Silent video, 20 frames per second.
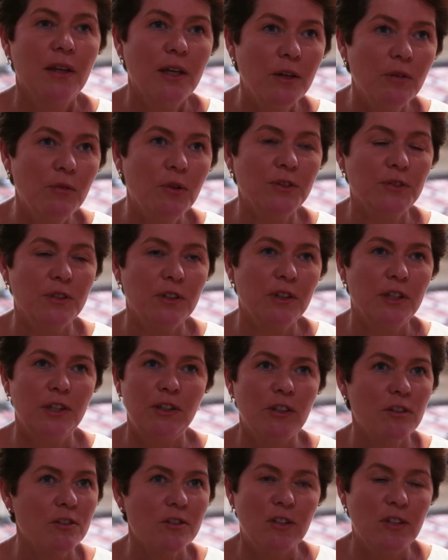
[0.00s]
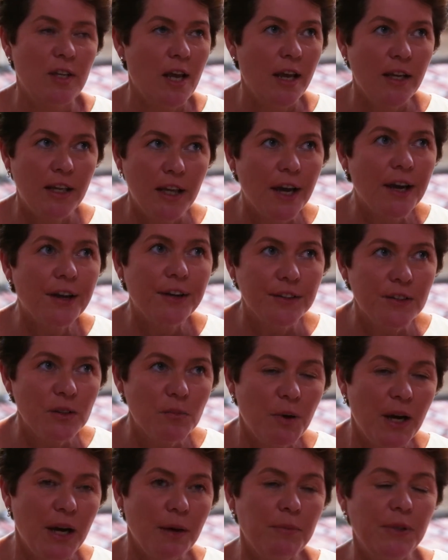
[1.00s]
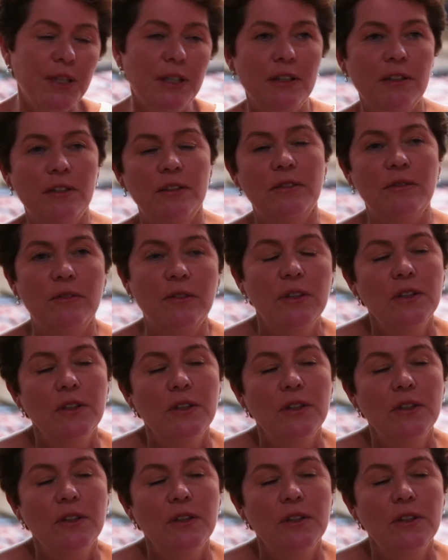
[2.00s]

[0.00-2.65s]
He didn't stand out as a puppy.